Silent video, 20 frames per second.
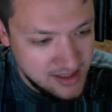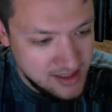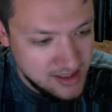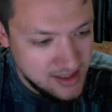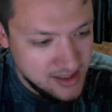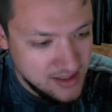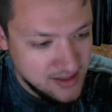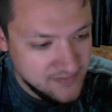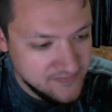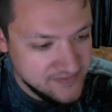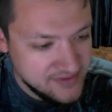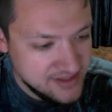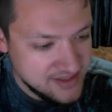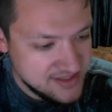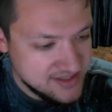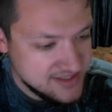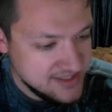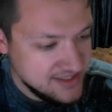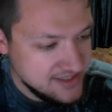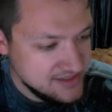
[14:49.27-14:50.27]
of the
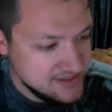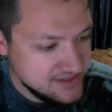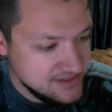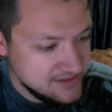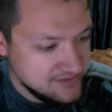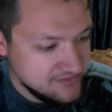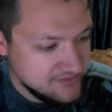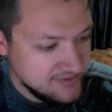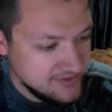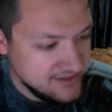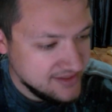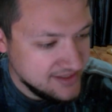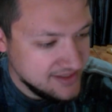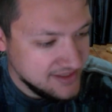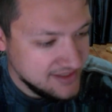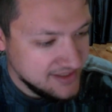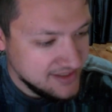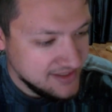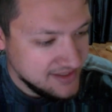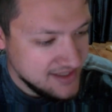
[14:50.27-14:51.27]
season
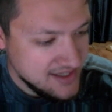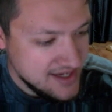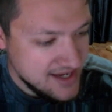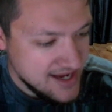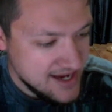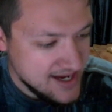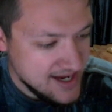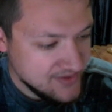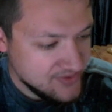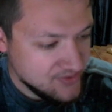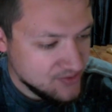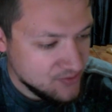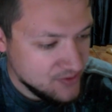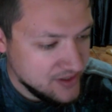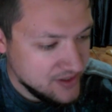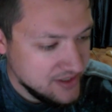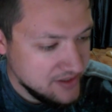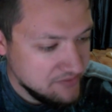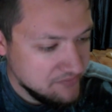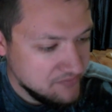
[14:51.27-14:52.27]
at
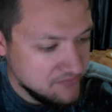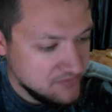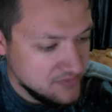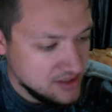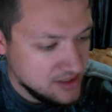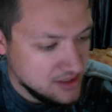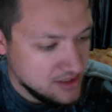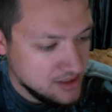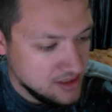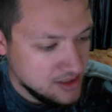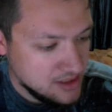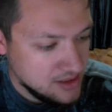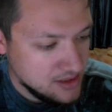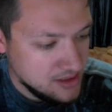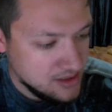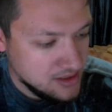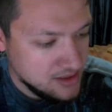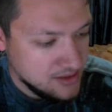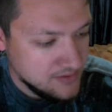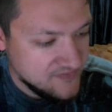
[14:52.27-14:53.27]
3.
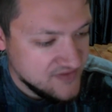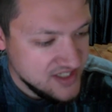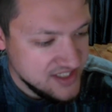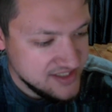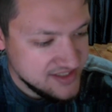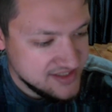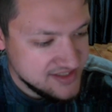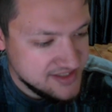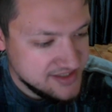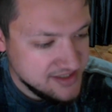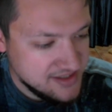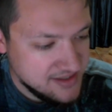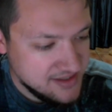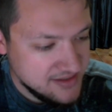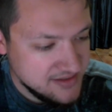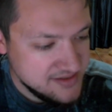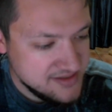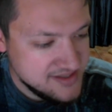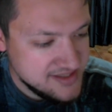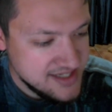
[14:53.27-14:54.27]
Phoenix
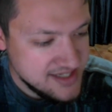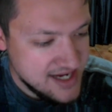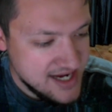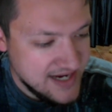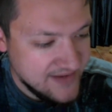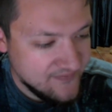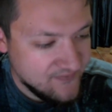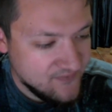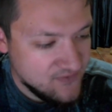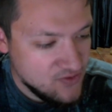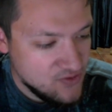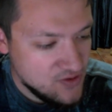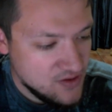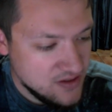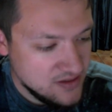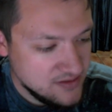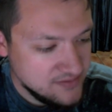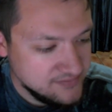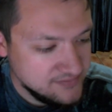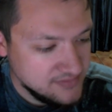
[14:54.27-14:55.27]
Suns at
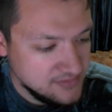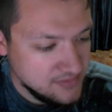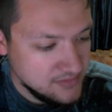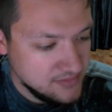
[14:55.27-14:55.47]
4.